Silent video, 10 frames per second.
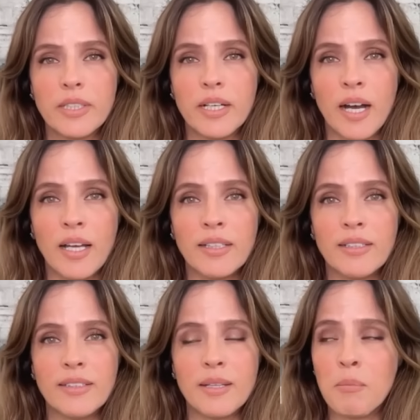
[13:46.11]
on
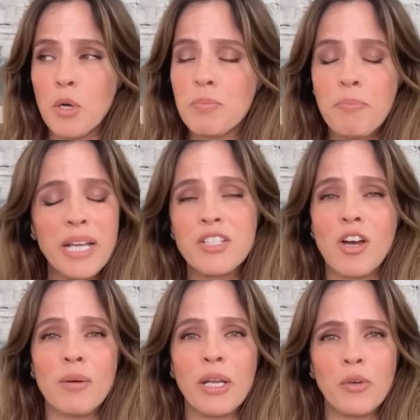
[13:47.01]
the most picked
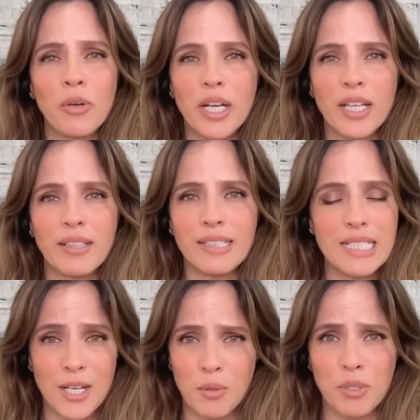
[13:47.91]
on minority in the
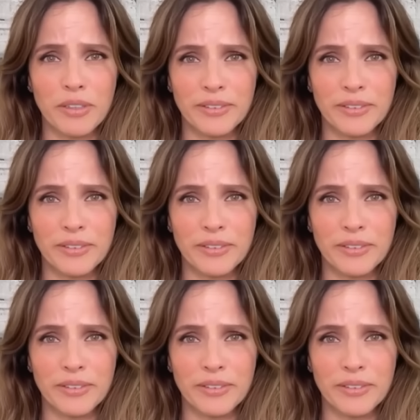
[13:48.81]
entire world